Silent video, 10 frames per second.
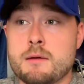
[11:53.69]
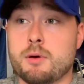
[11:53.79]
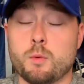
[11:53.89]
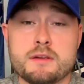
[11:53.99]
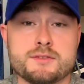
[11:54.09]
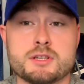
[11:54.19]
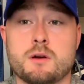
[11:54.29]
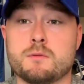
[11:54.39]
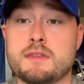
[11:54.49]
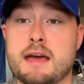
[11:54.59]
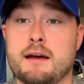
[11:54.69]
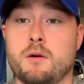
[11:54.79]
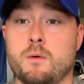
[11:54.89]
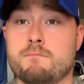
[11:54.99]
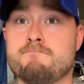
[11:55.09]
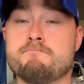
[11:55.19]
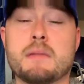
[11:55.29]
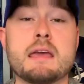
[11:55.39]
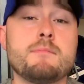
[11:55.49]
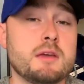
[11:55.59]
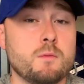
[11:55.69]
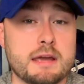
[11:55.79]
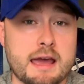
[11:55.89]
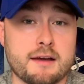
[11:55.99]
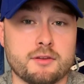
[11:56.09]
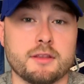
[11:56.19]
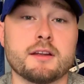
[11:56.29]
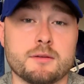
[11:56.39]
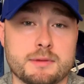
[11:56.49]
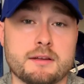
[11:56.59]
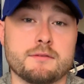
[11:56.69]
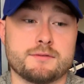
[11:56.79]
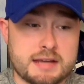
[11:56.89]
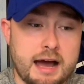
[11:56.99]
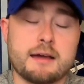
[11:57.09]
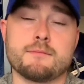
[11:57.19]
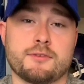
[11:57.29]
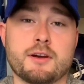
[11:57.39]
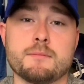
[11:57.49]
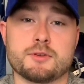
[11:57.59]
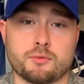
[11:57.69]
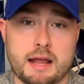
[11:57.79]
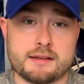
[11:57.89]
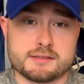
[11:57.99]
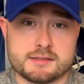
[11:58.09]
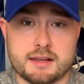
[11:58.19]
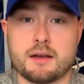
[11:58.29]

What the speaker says: But we've shown that maybe we have a little bit of time for him to rest.